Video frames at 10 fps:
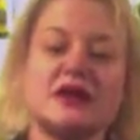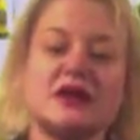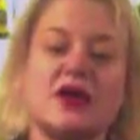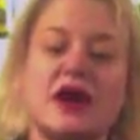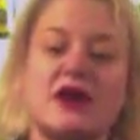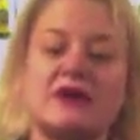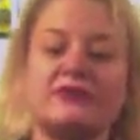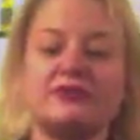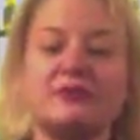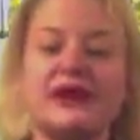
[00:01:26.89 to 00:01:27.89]
Now,
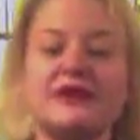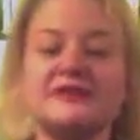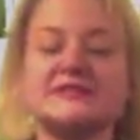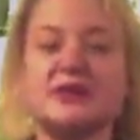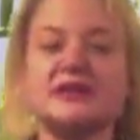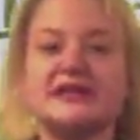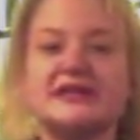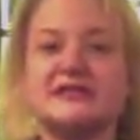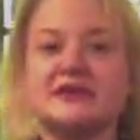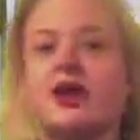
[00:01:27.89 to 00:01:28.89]
if you're making these
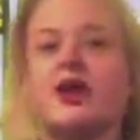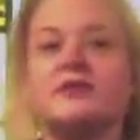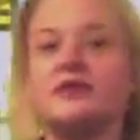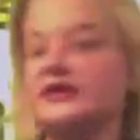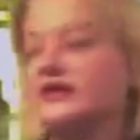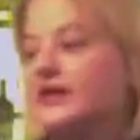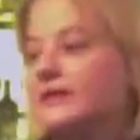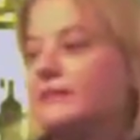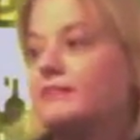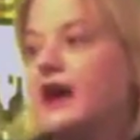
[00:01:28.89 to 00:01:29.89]
martinis at home, you need to
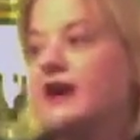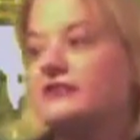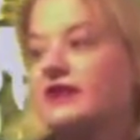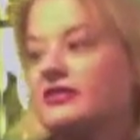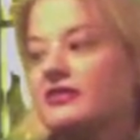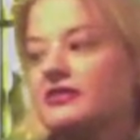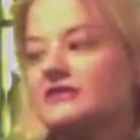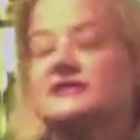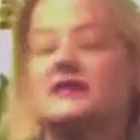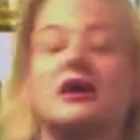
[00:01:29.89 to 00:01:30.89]
keep in mind that
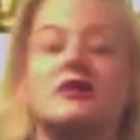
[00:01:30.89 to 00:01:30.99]
this